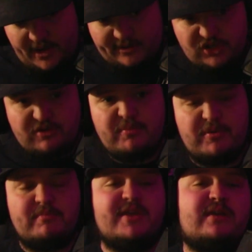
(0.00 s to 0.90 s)
She would
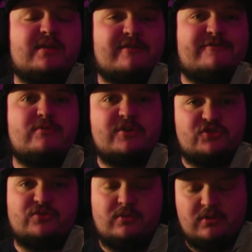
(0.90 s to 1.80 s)
put me in full
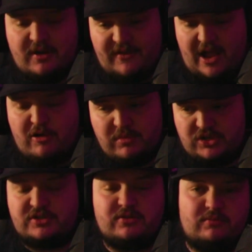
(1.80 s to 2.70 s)
control of how
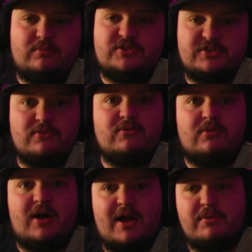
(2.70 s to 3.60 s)
much
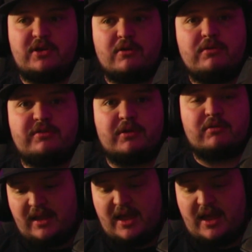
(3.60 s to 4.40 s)
school I would go through.